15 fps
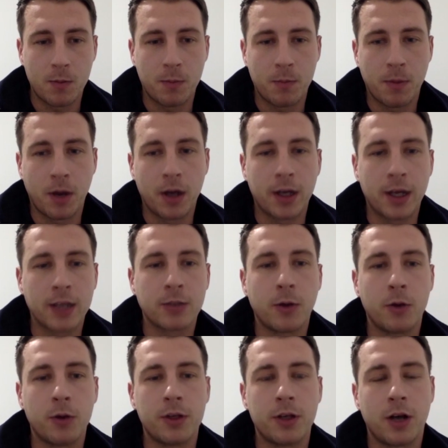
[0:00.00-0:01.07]
But I guess I'm
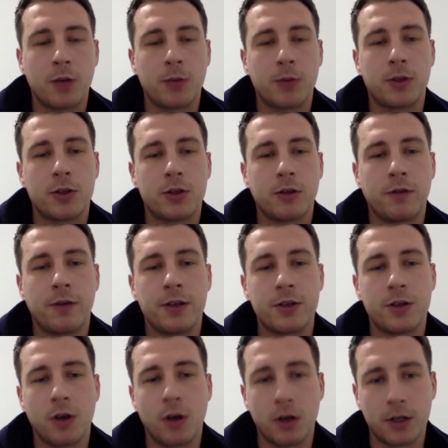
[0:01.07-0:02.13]
only young because I finished
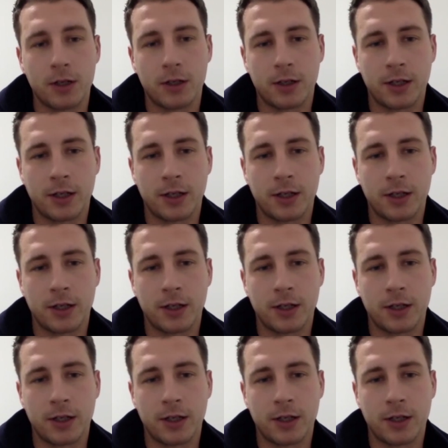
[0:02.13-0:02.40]
early.